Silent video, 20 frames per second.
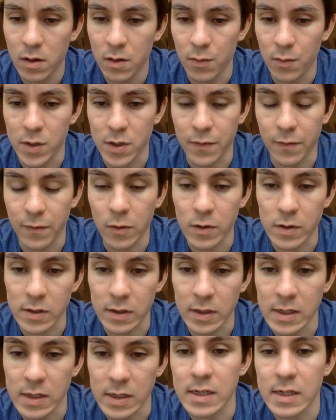which of
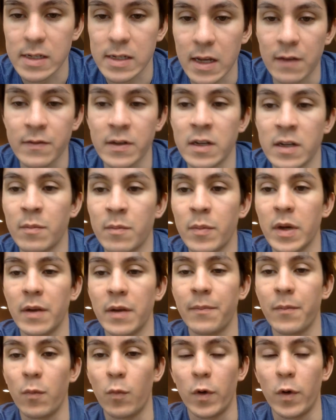course leads to 7,
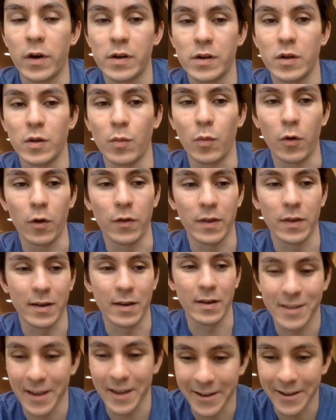but 1 or 2 more, then
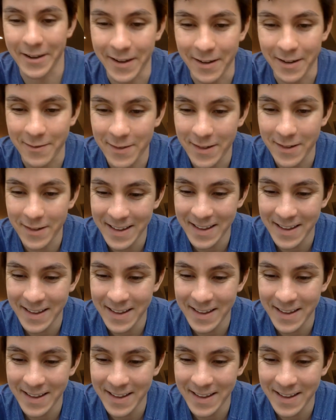I'll take off.